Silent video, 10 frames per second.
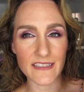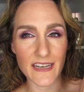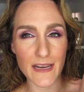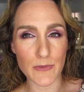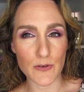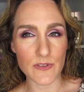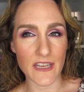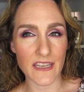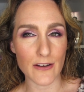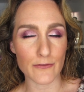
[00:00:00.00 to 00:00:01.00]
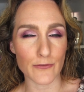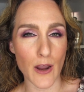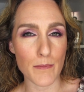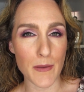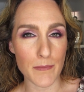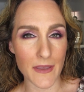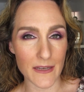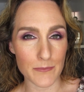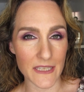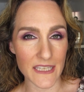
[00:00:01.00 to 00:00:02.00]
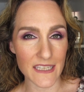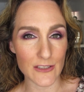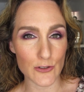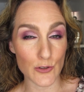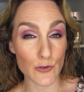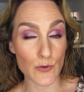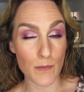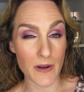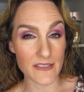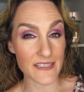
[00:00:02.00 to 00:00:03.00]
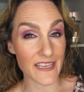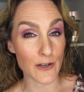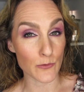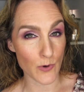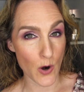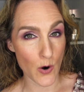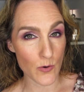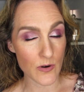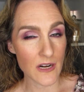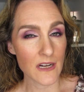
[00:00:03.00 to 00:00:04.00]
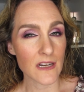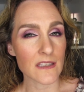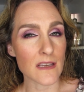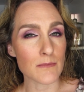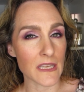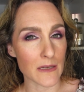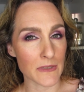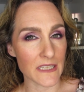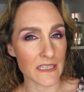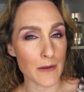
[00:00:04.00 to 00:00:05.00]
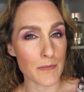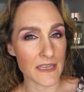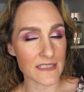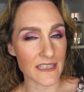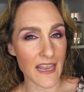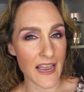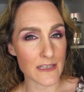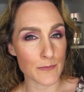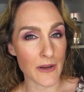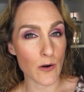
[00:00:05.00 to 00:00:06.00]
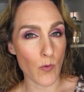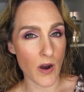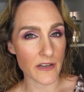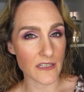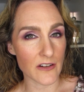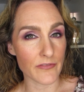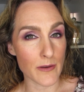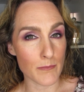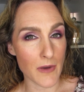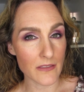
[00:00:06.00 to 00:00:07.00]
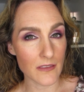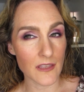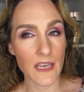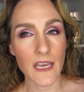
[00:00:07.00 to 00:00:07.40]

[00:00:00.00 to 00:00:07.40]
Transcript: that I'm using from Makeup Geek, 2 months in a row that Makeup Geek makes it as my quad of the month.